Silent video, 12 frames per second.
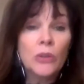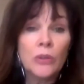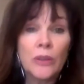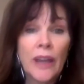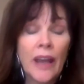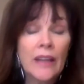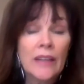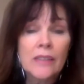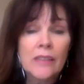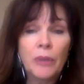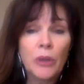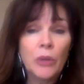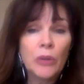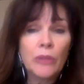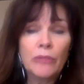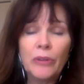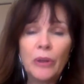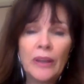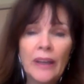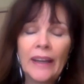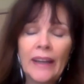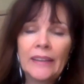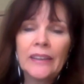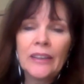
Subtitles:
Yeah, it's beautiful. And,